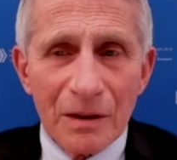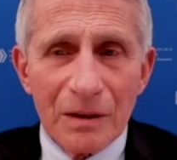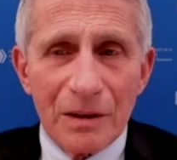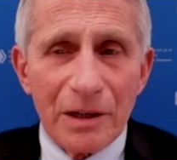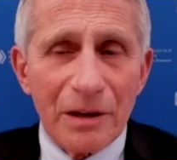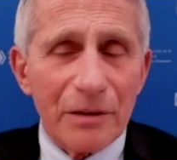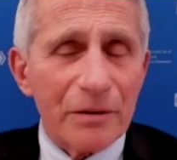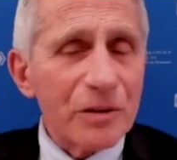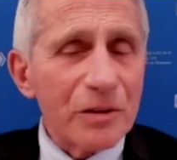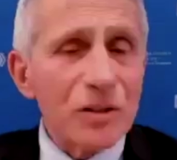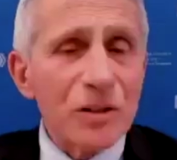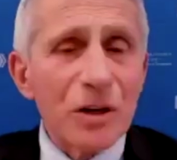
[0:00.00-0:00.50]

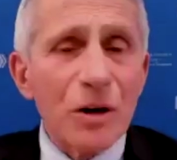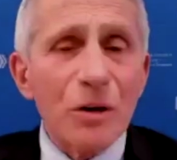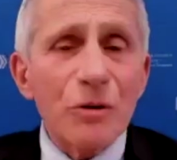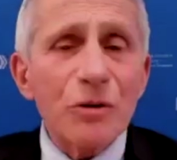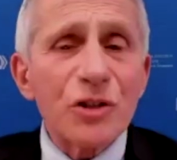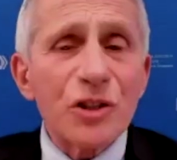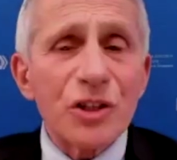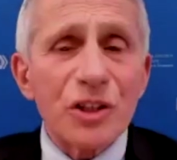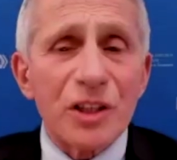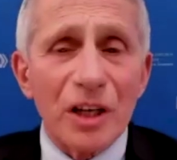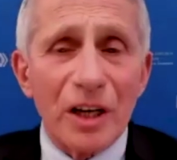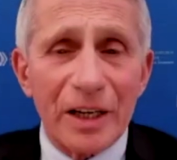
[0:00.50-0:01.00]
There is no
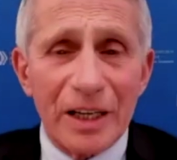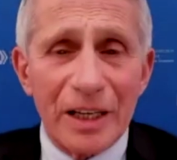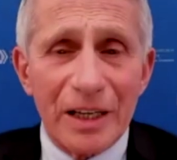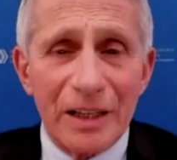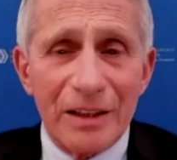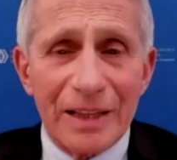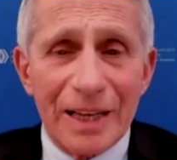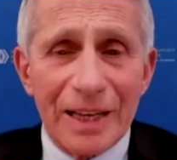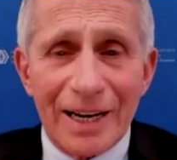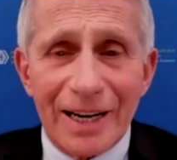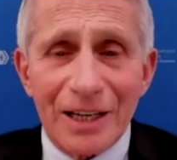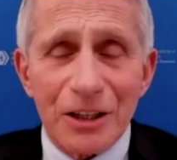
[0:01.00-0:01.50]
study
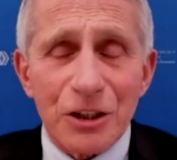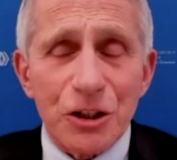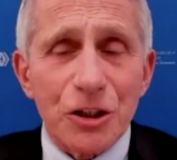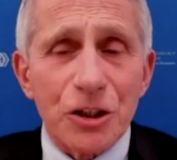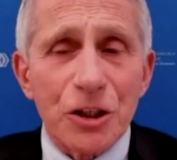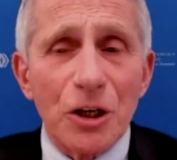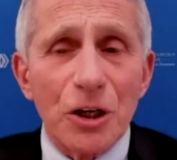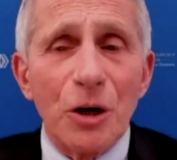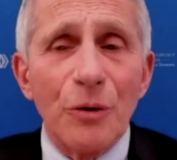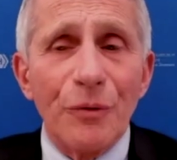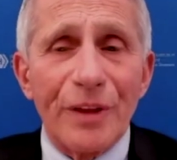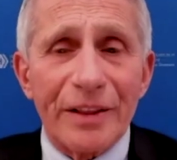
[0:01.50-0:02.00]
that has
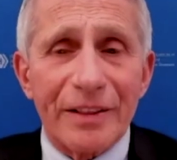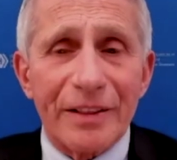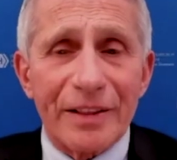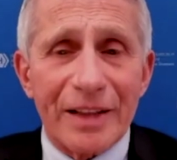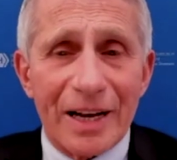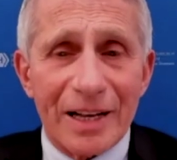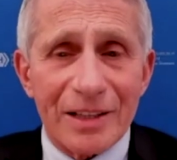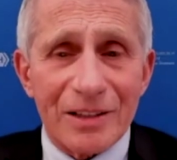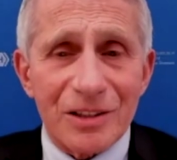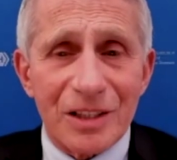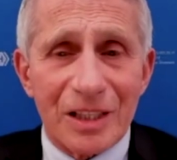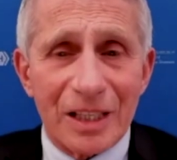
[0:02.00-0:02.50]
shown that
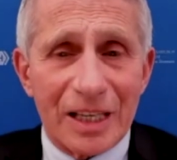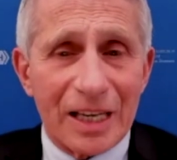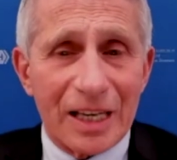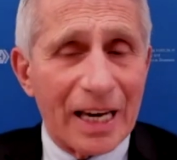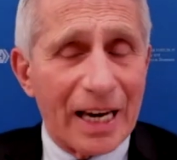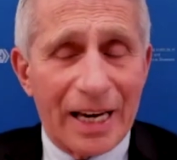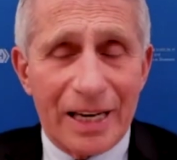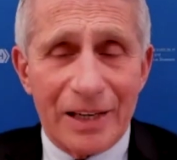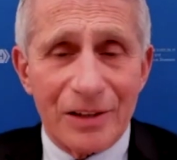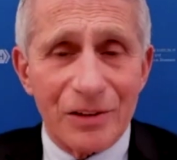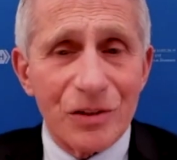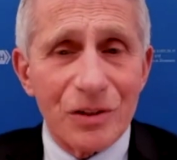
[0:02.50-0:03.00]
that's the
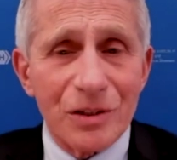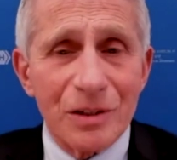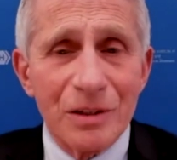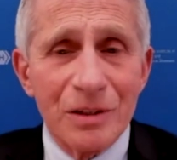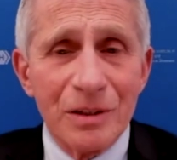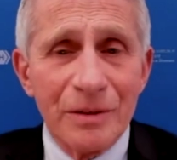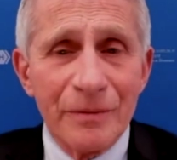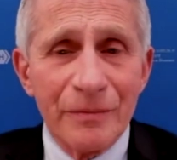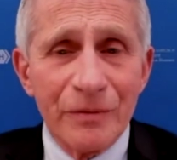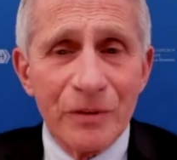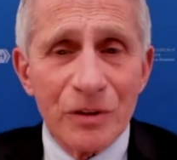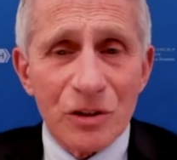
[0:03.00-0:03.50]
case.
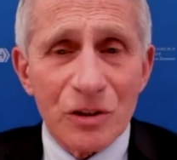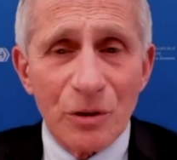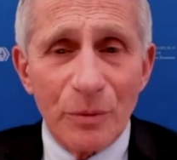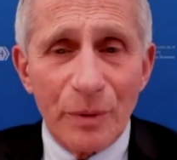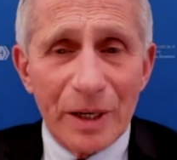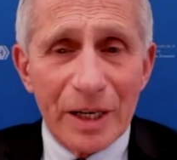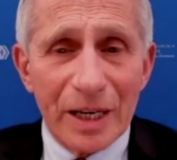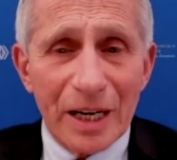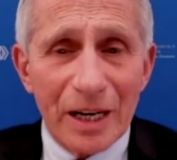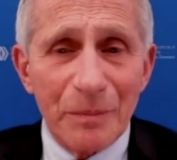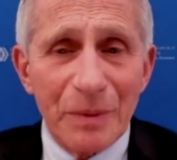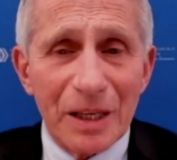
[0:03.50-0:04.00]
So we
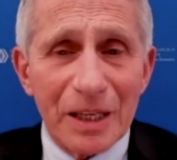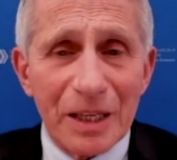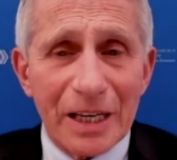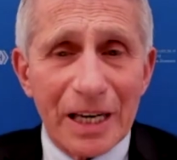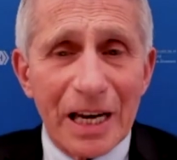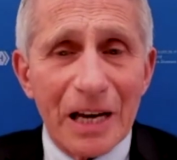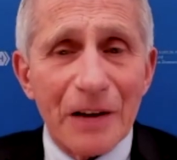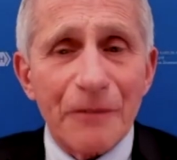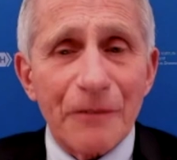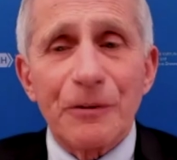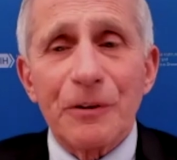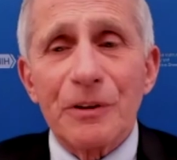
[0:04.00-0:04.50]
got to be
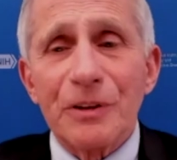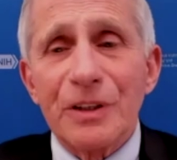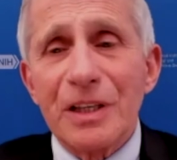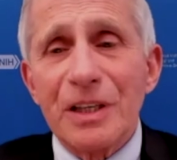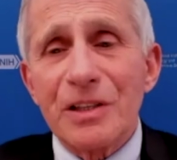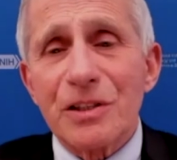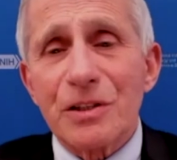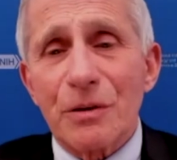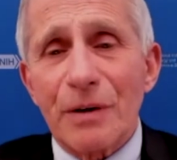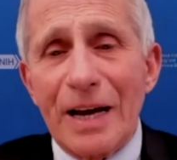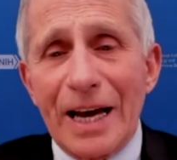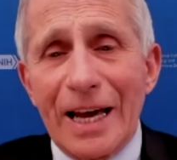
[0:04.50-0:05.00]
careful.
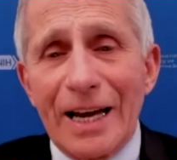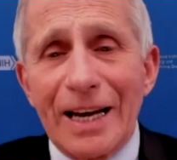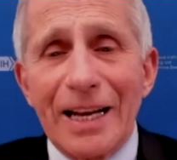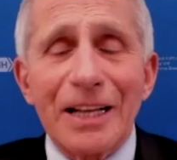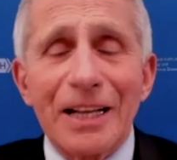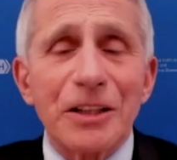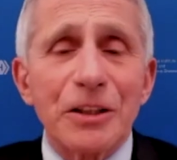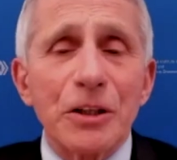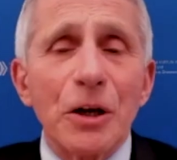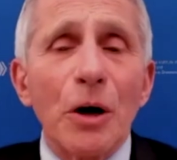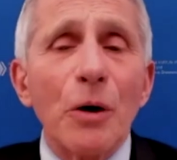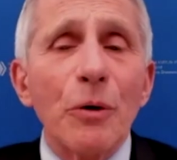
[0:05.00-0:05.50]
These are
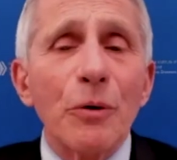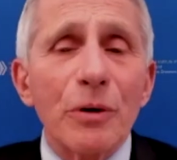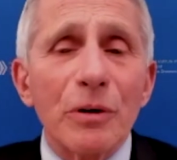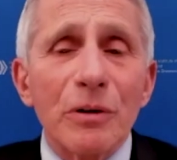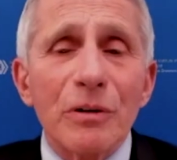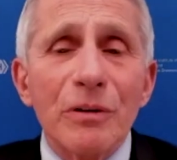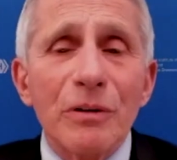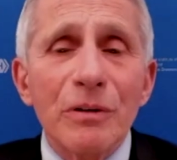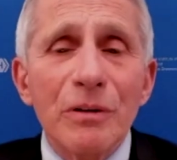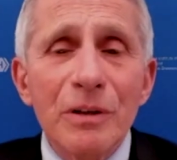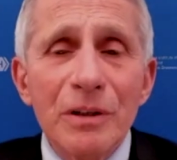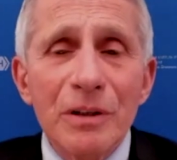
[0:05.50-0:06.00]

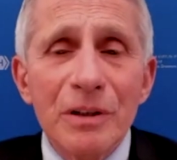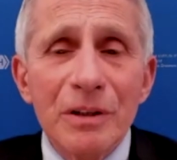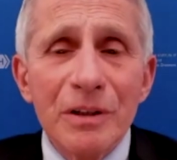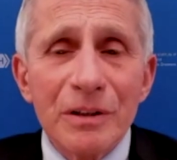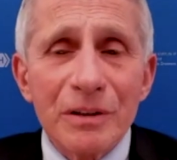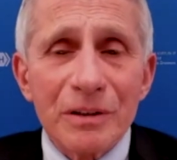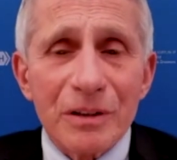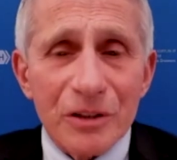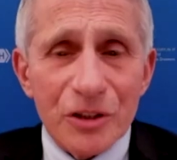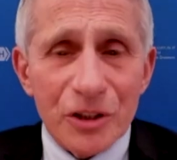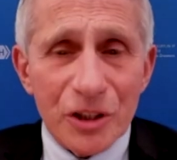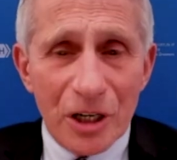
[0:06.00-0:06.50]
anecdotal
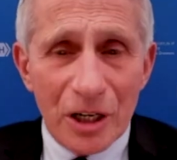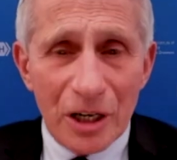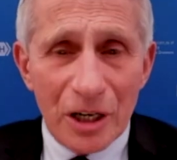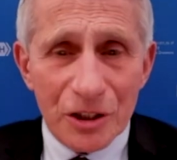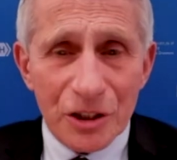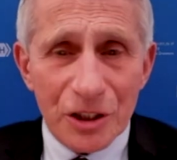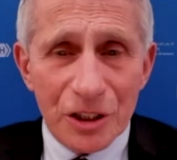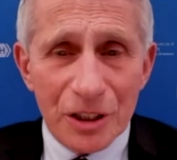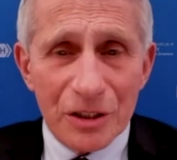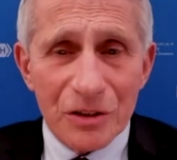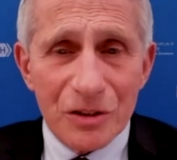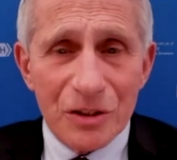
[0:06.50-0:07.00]

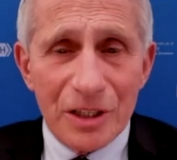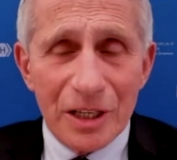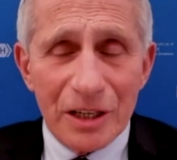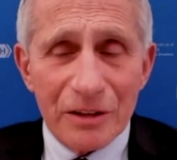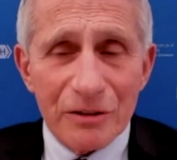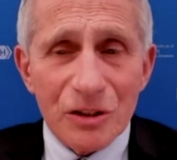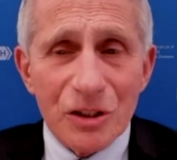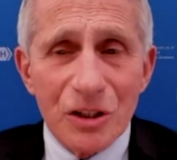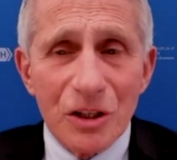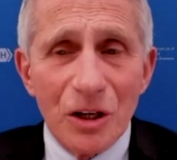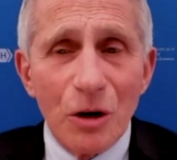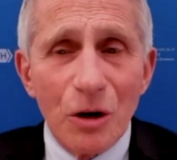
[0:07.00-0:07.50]
discussions.
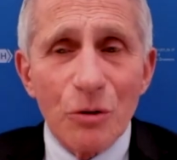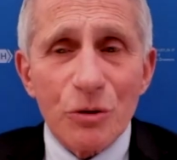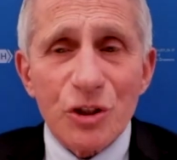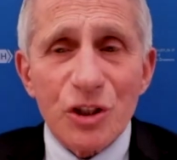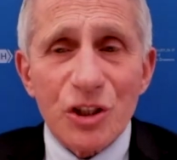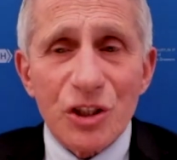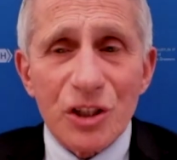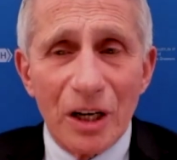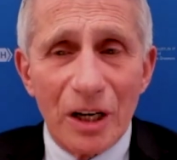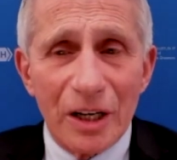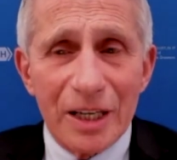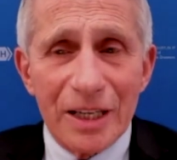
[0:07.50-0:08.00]
There's no
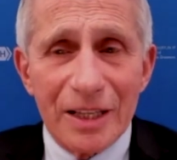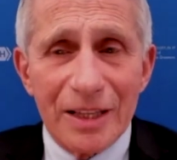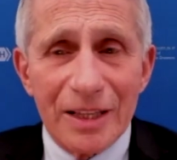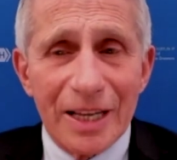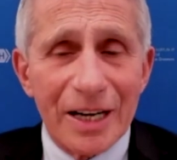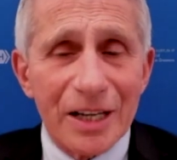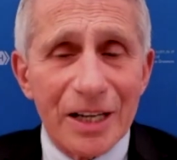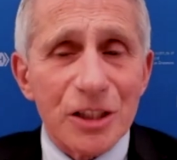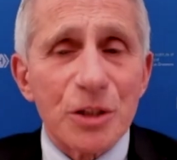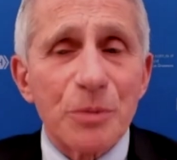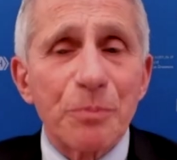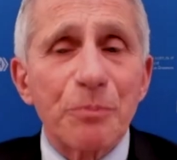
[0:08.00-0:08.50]
study
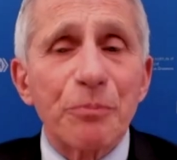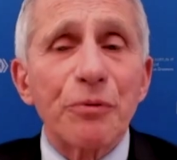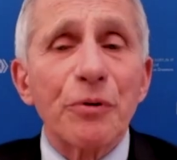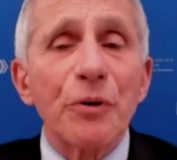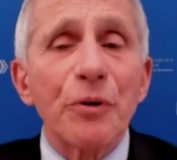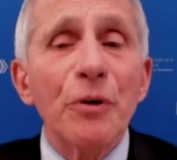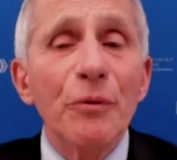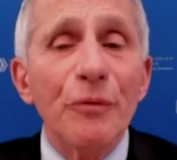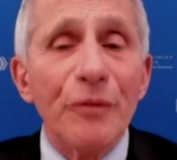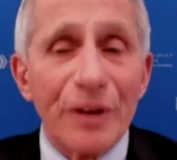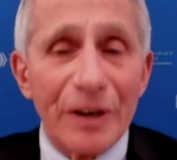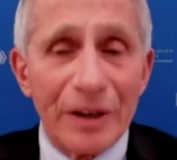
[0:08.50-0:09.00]
that has
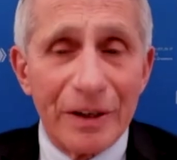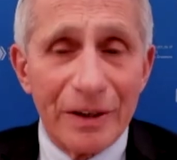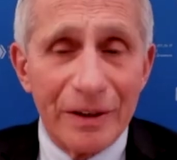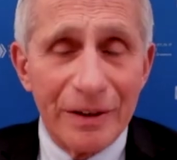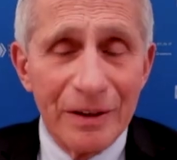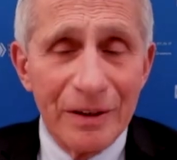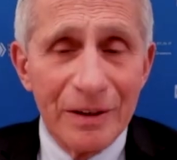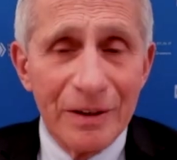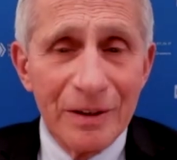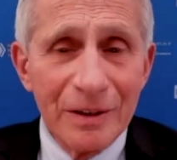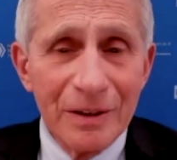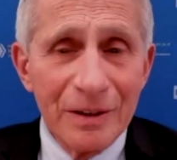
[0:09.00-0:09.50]
proven
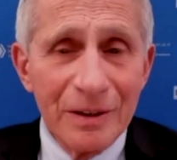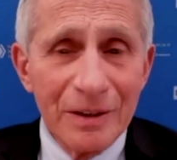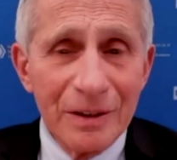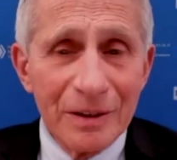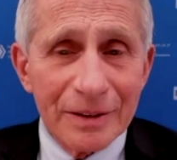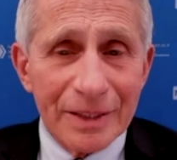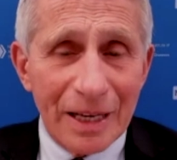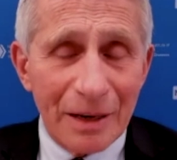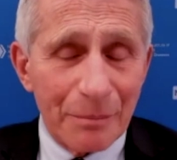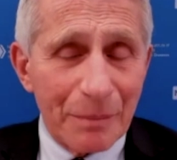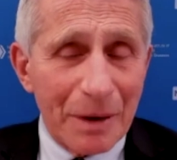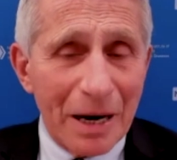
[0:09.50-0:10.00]

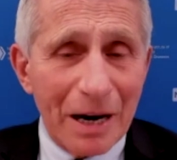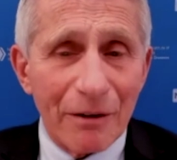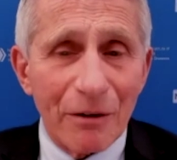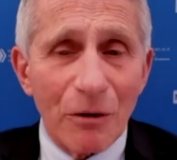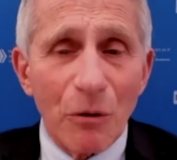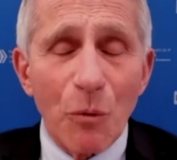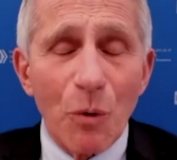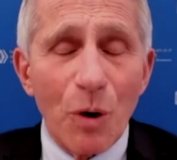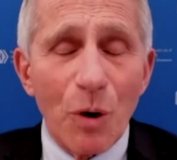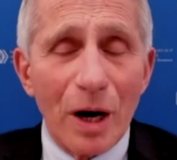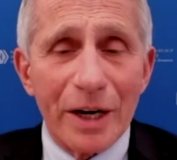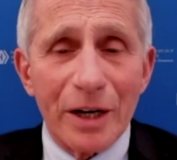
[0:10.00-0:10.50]
that
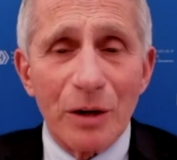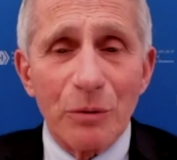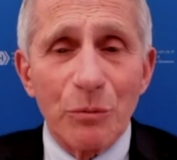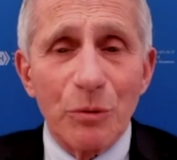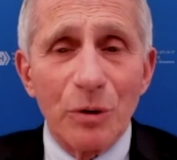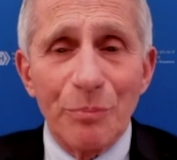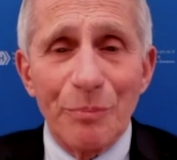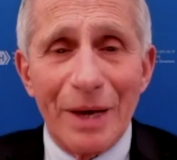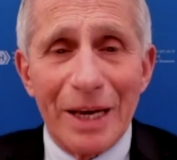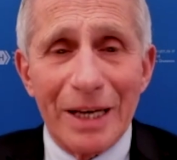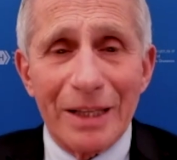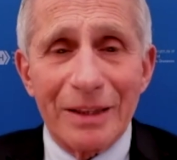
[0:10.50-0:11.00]
marijuana
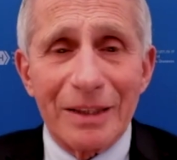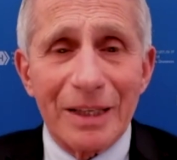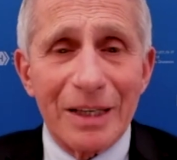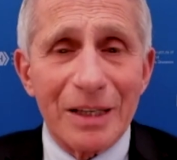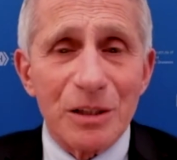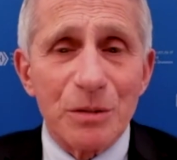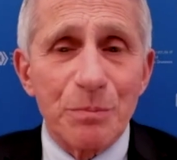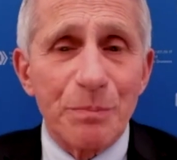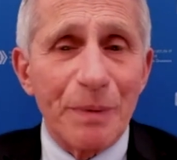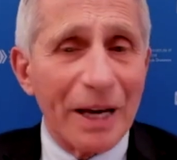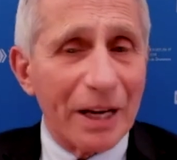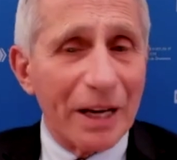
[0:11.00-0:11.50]
will make
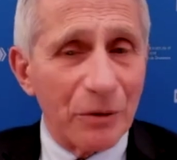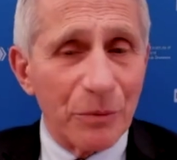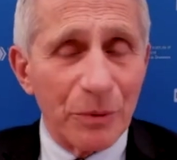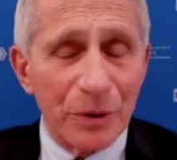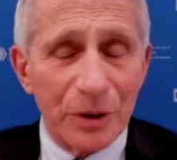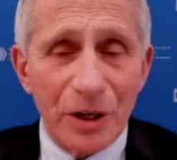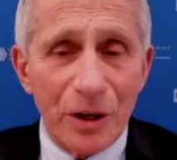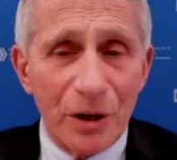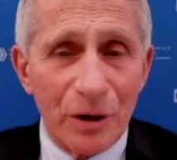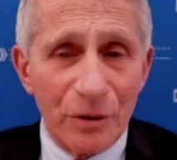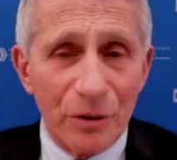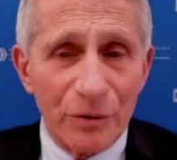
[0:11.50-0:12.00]
things better
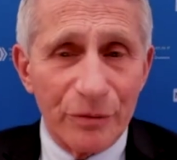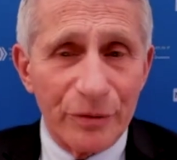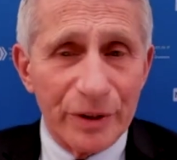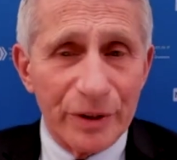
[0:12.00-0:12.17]
with COVID.